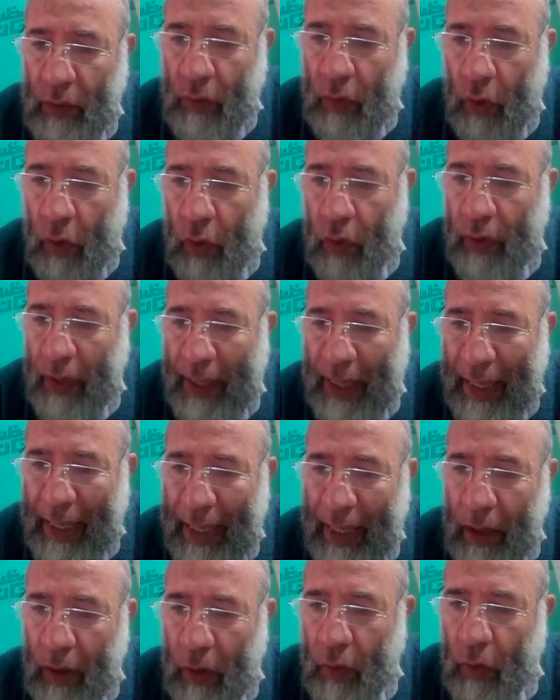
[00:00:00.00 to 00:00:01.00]
or
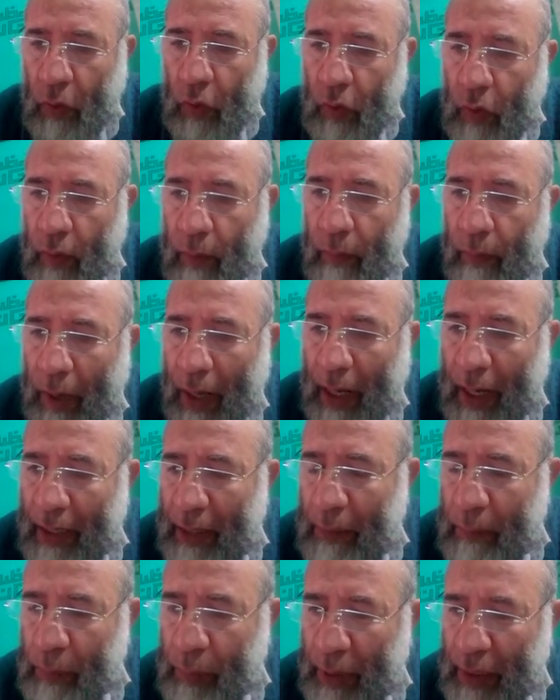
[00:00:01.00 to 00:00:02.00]
AO
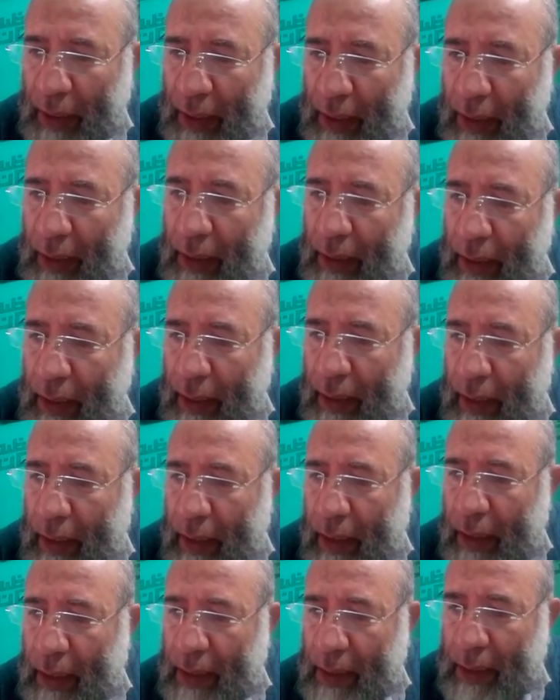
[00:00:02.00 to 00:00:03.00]
by
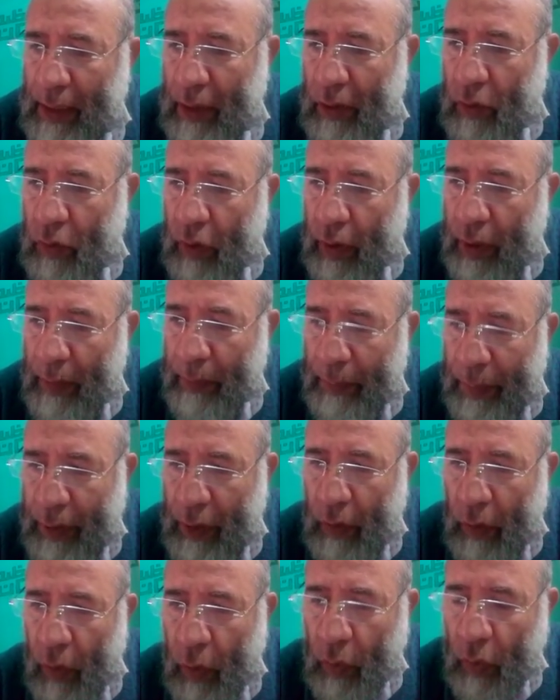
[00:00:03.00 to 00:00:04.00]
B0 or
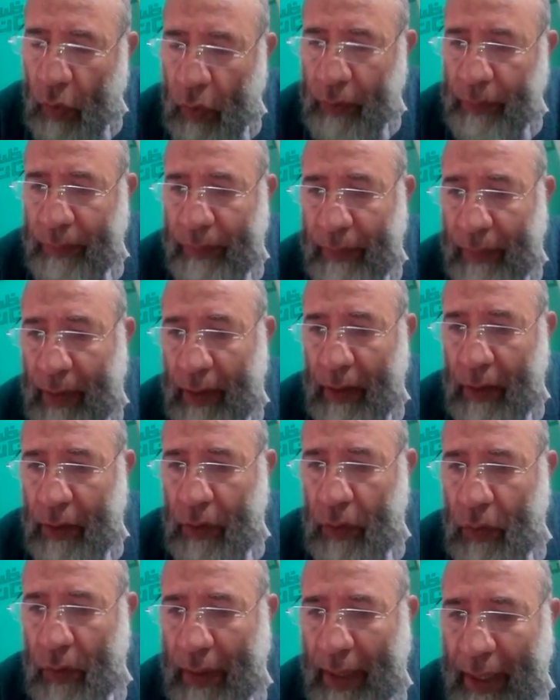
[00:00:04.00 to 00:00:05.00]
BO,
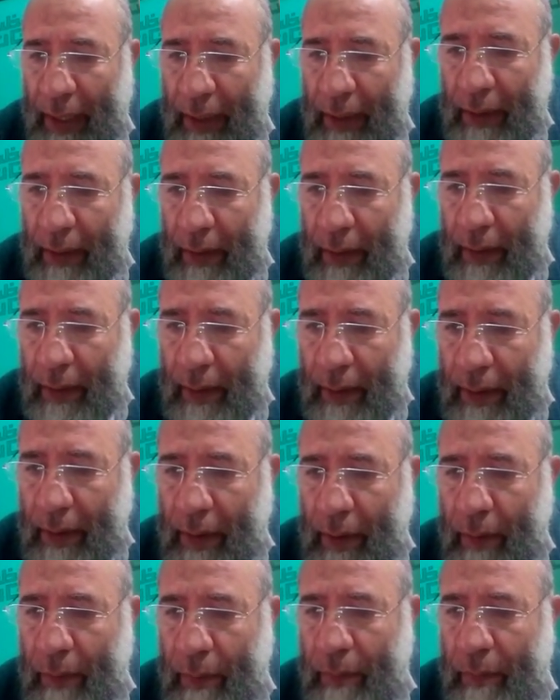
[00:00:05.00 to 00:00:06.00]
you can
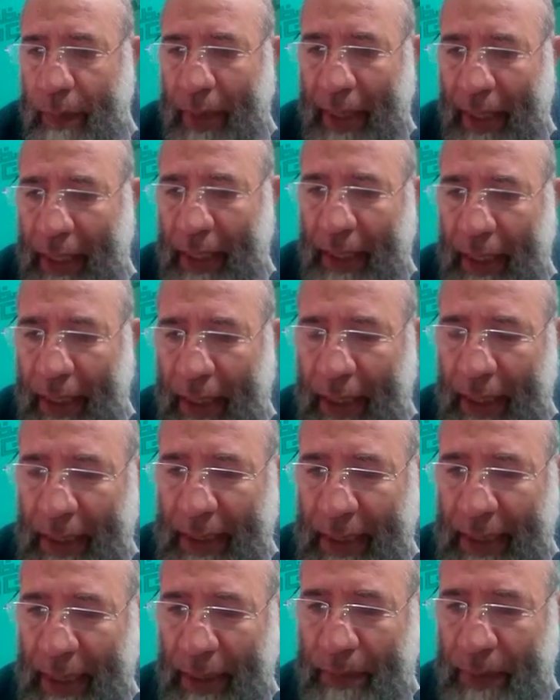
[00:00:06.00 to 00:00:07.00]
make the
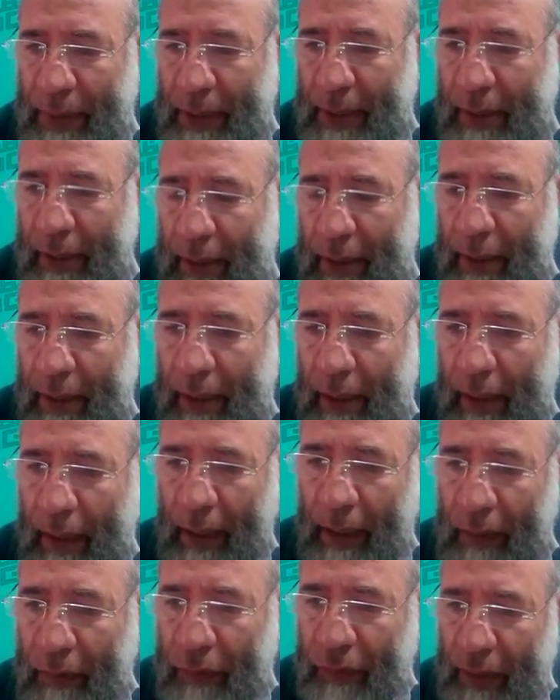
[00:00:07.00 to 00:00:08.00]
steps
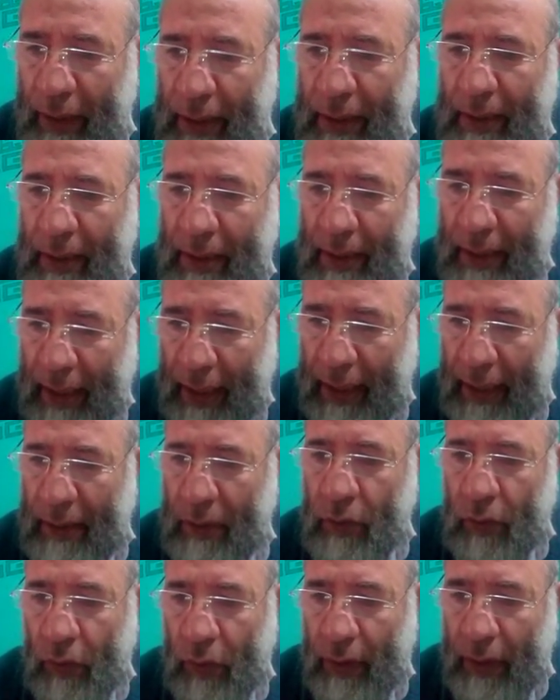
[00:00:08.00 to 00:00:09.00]
like first, second,
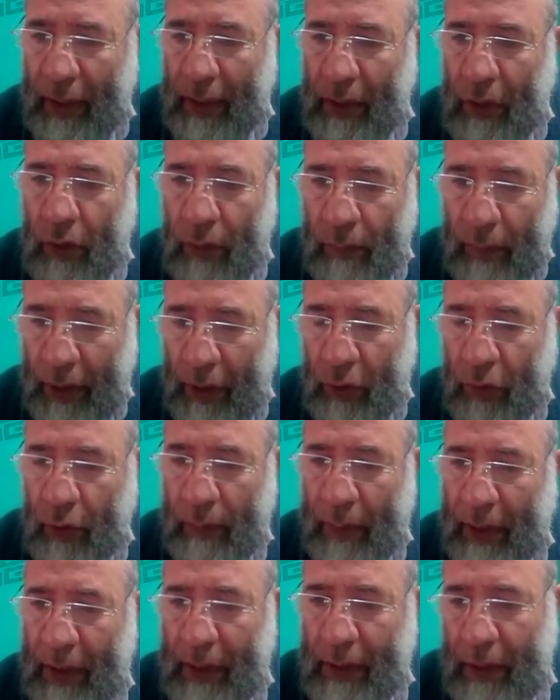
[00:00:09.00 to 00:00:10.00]
or incomplete
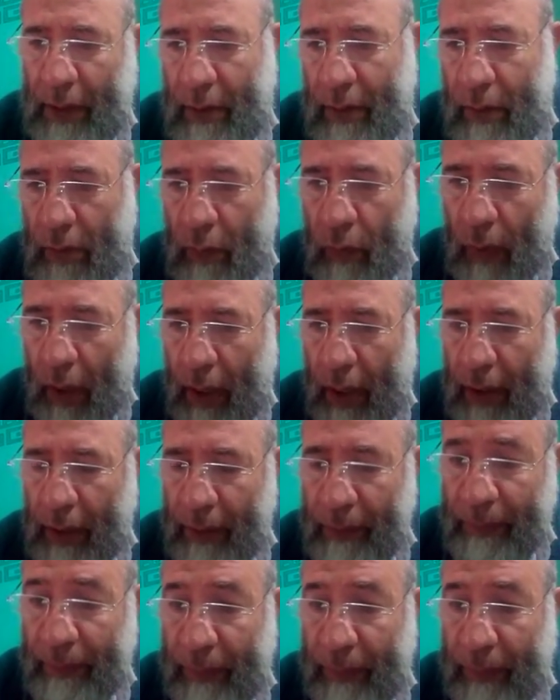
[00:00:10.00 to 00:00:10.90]
dominance. Why?